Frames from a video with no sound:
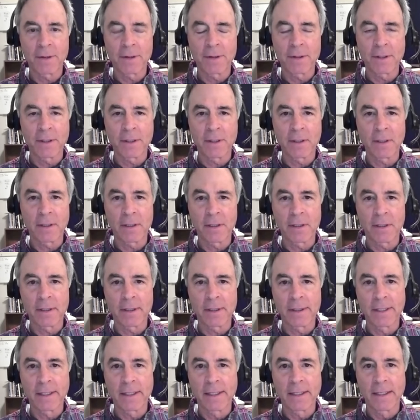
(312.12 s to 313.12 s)

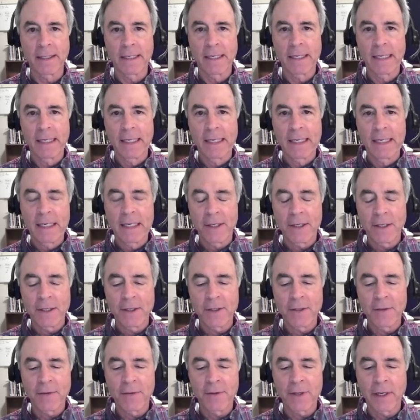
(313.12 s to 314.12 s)
The
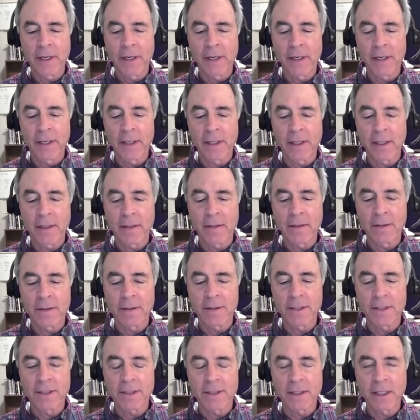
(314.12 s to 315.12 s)
they
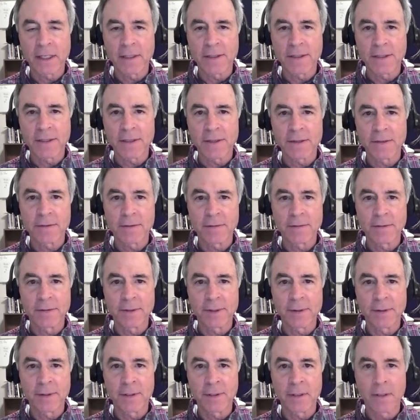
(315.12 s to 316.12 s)
discuss
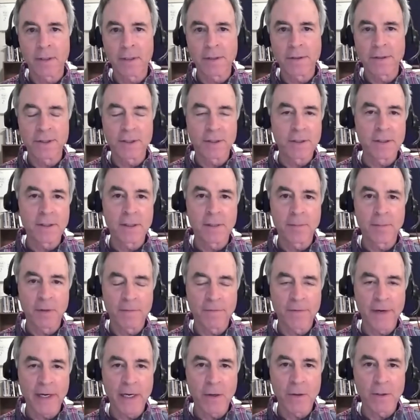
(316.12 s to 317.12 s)
the certain number of
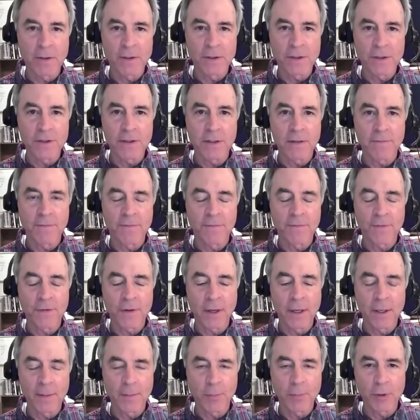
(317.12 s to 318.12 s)
hours of
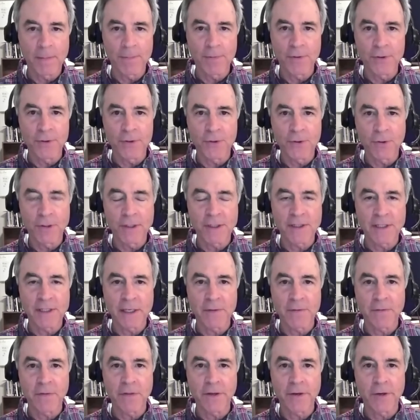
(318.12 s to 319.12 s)
preparatory
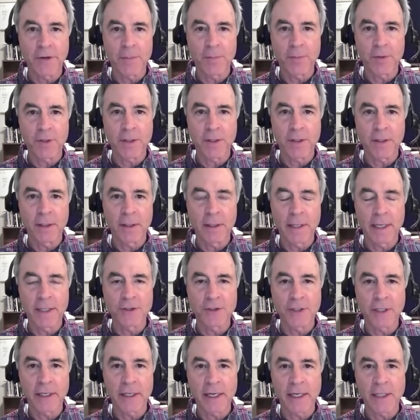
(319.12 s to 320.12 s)
psychotherapy
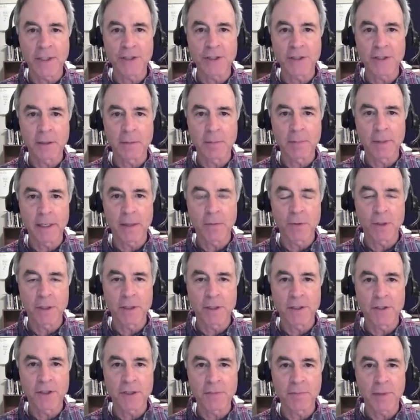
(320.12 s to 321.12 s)
education about what to
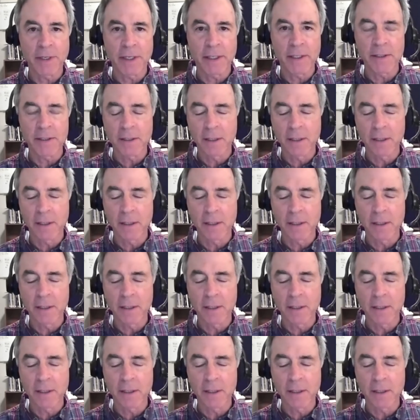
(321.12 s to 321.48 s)
expect.